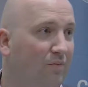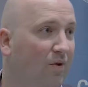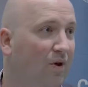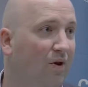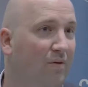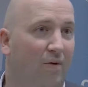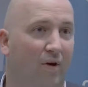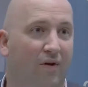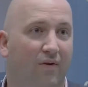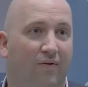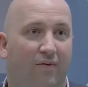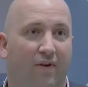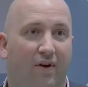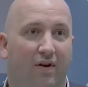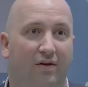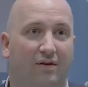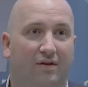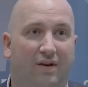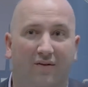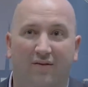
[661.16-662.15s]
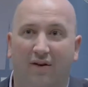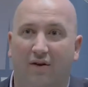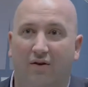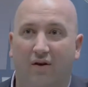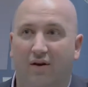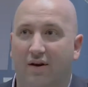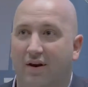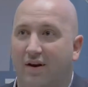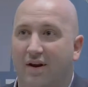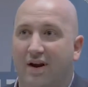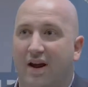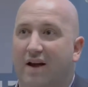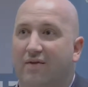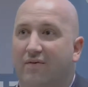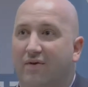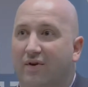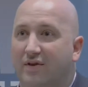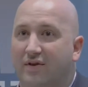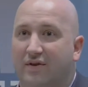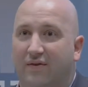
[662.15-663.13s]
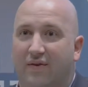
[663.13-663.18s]
mobile phones, have they got any
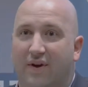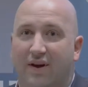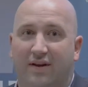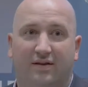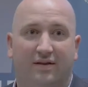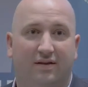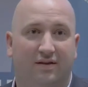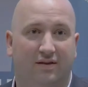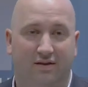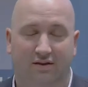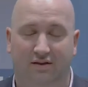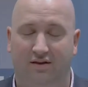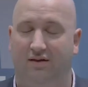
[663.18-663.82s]
adverse events?